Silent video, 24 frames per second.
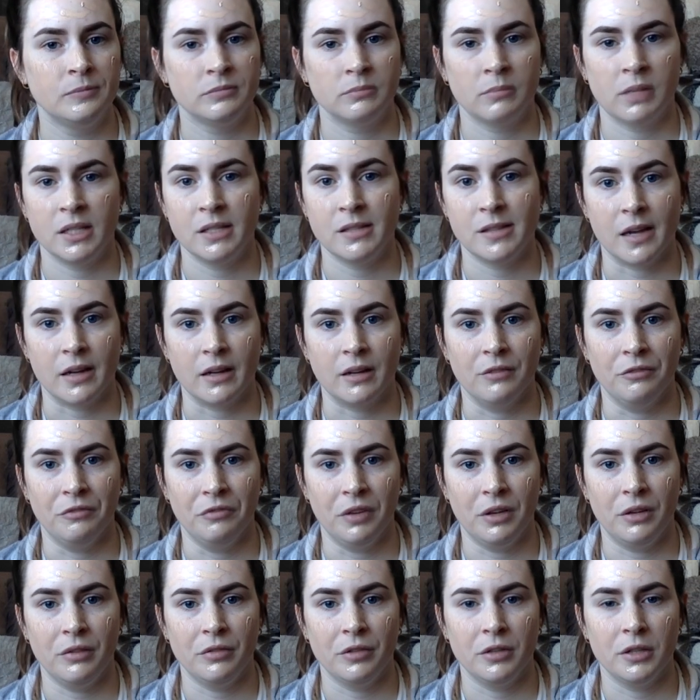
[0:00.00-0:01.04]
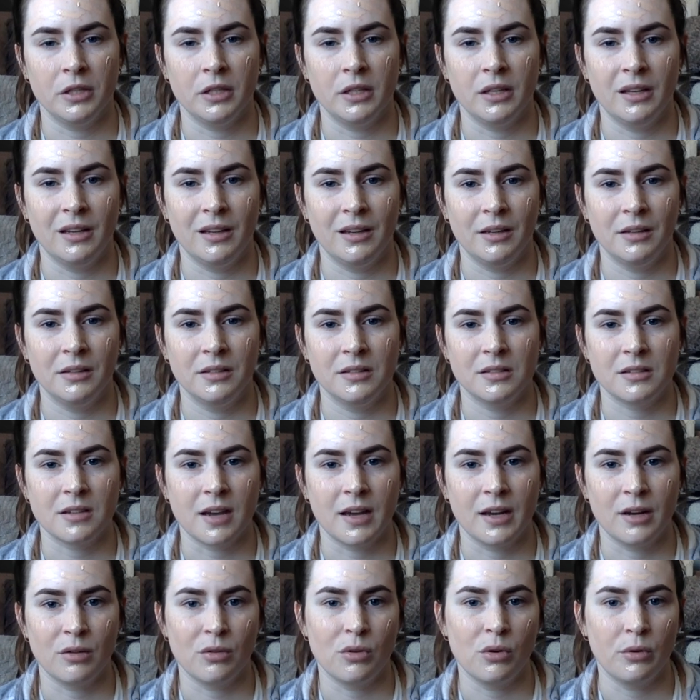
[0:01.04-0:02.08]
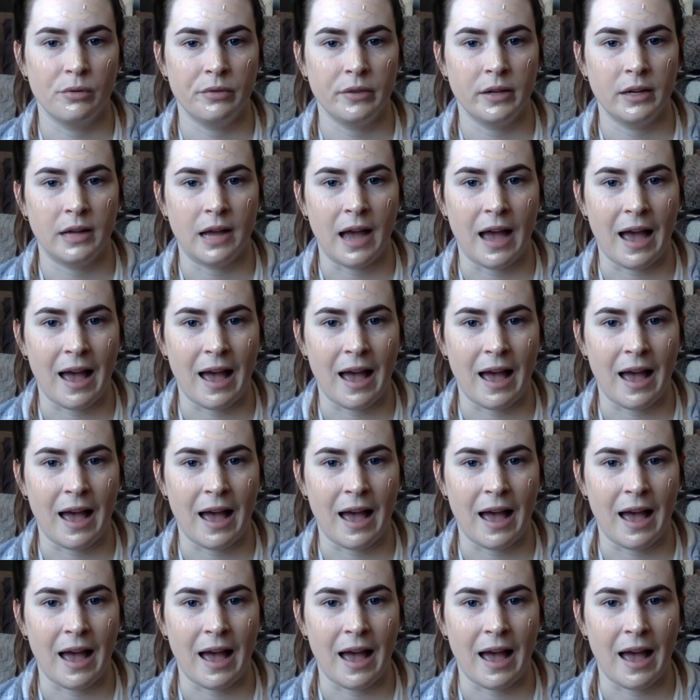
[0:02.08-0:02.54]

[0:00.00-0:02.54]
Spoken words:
my second favorite, and I don't know if I'd